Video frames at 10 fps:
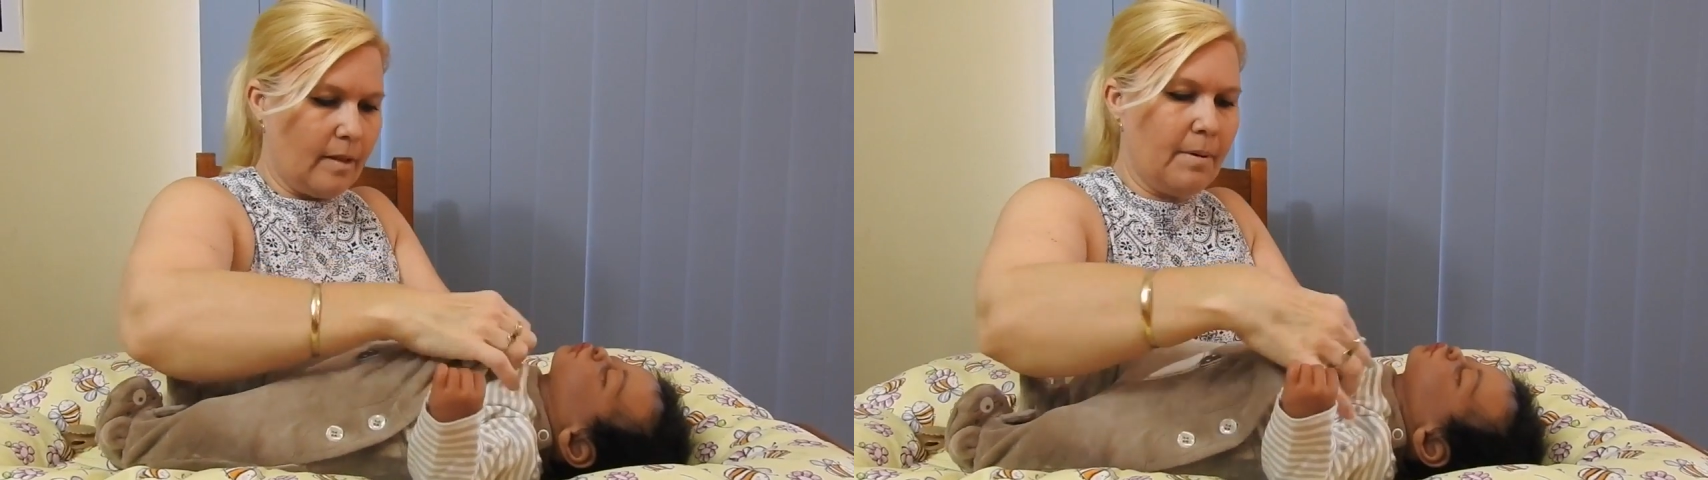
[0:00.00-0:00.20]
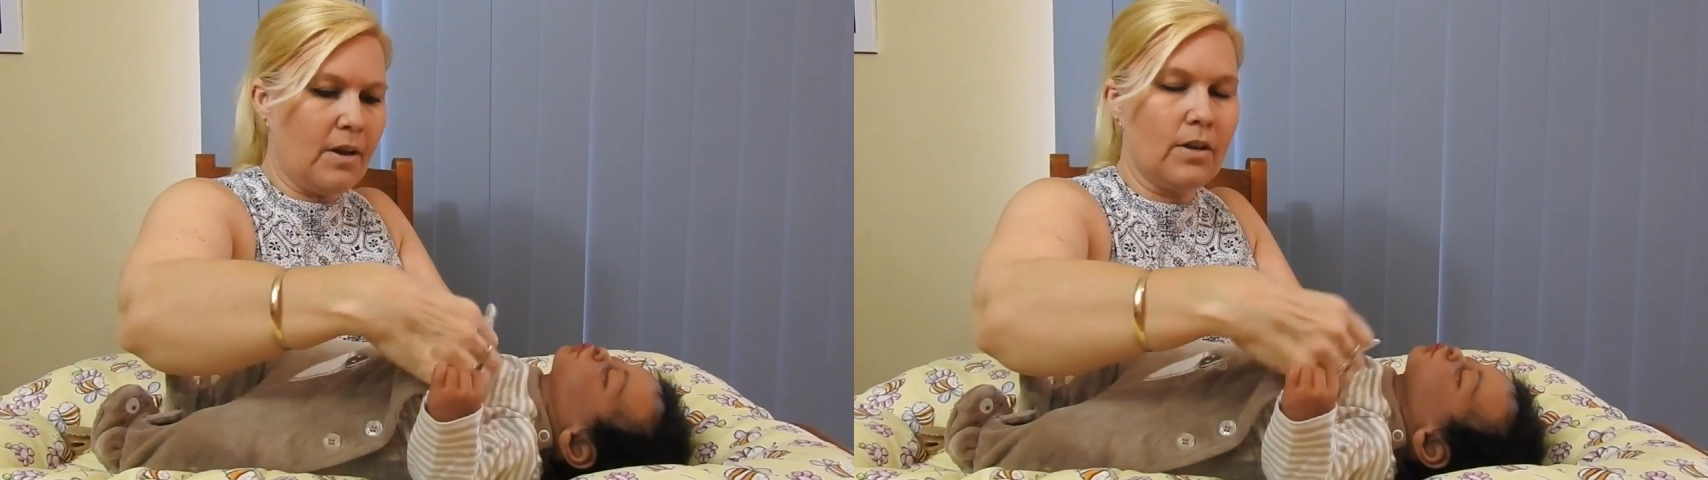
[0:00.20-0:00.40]

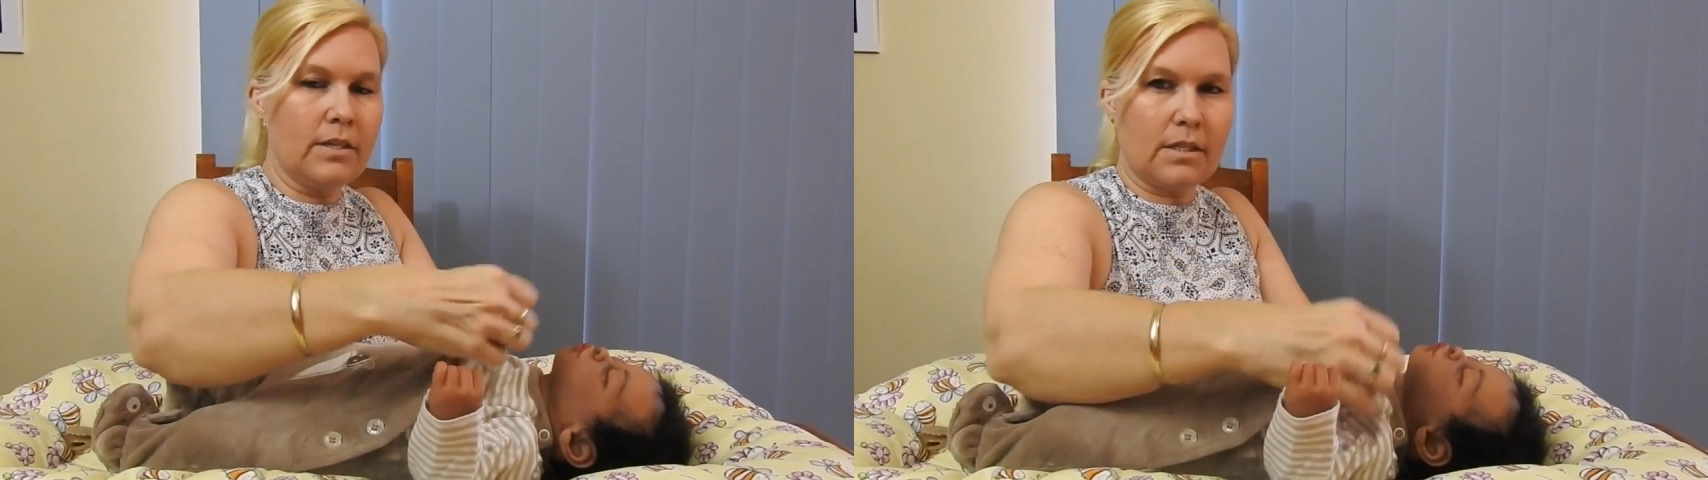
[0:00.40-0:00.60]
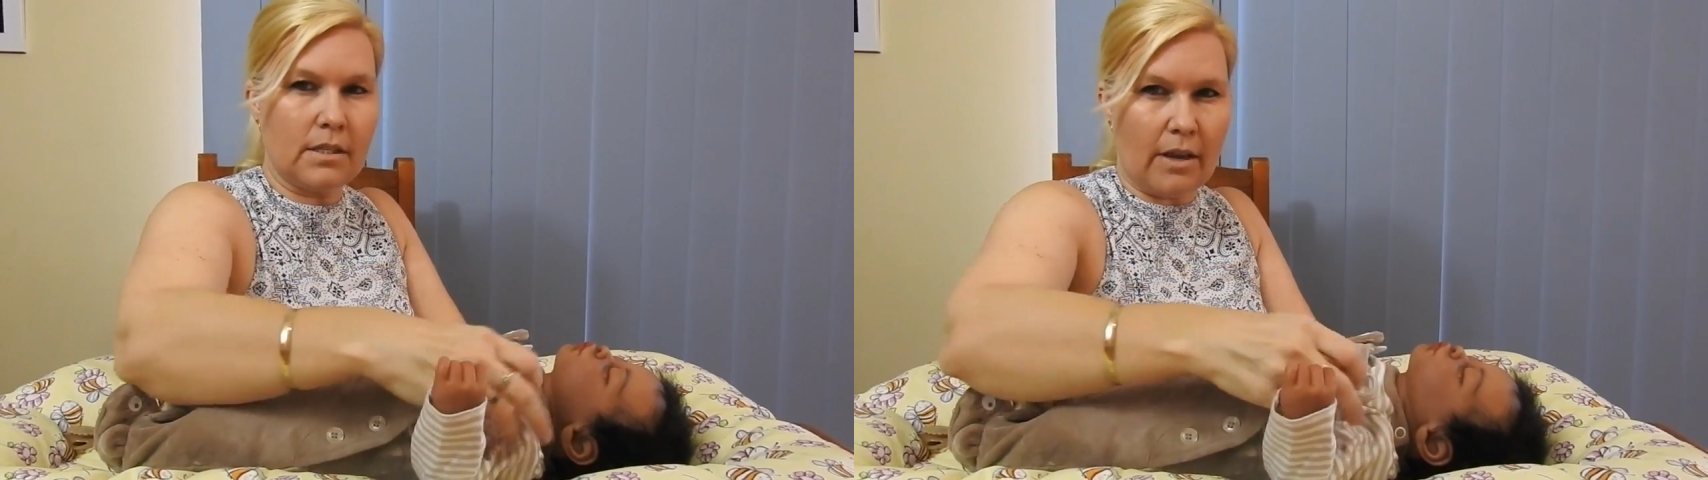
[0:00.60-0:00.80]

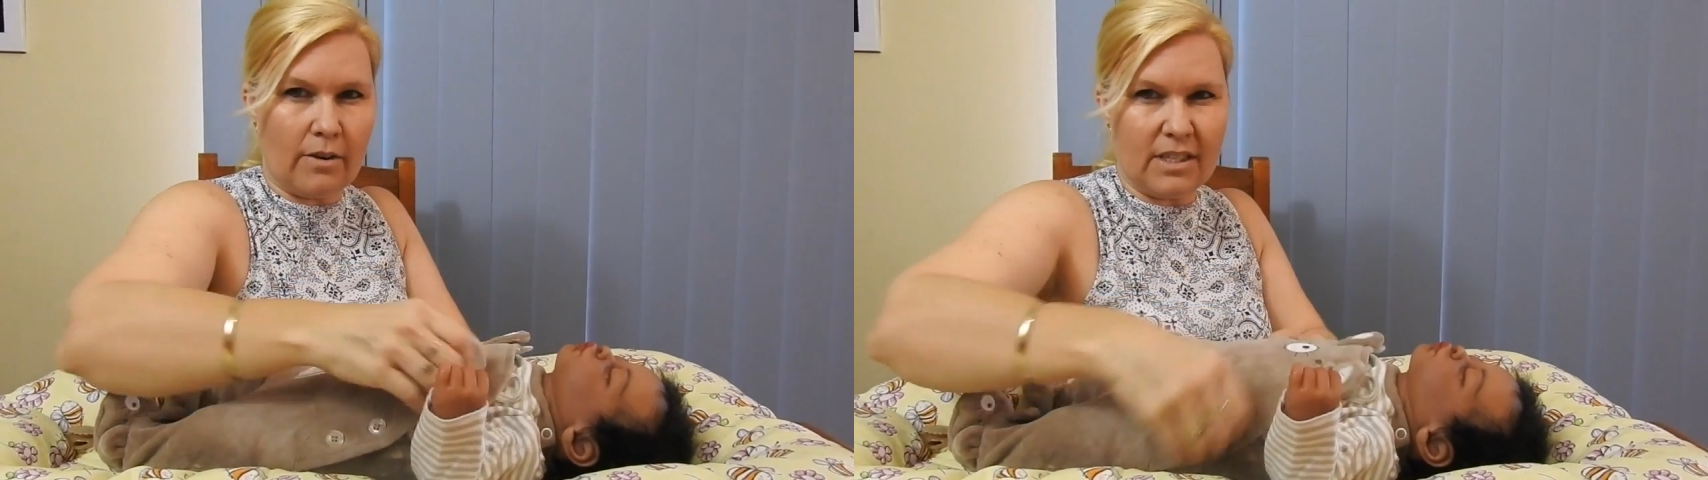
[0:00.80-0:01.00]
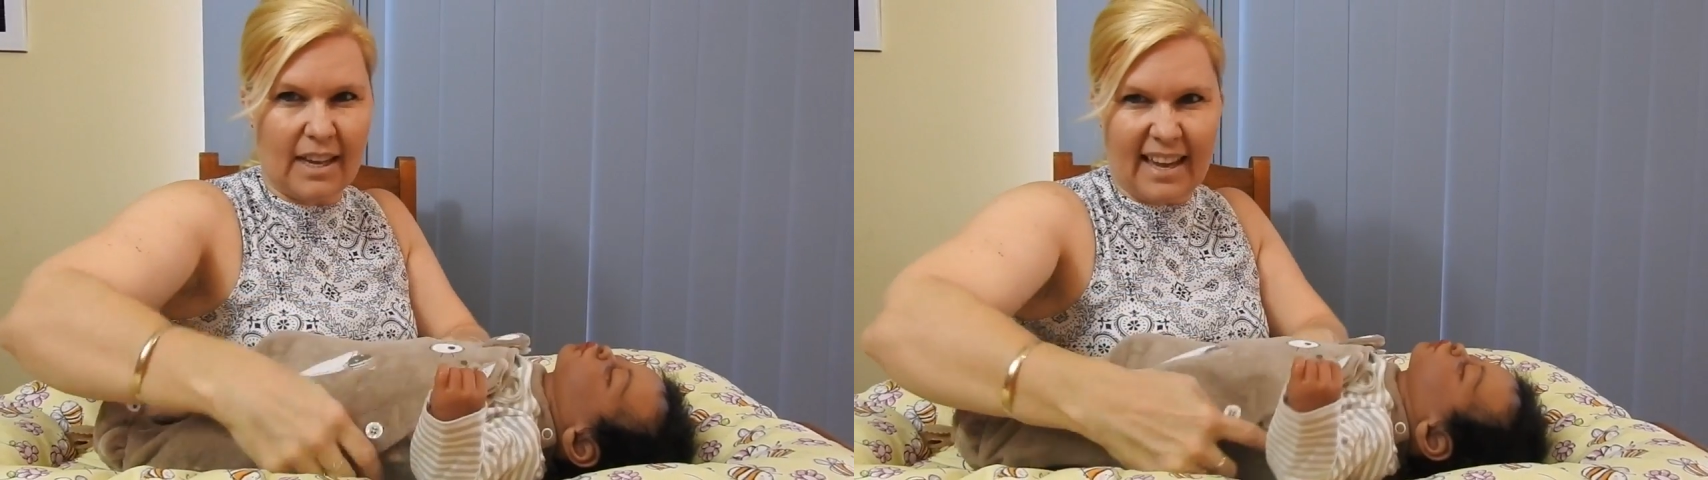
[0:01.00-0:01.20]
because there is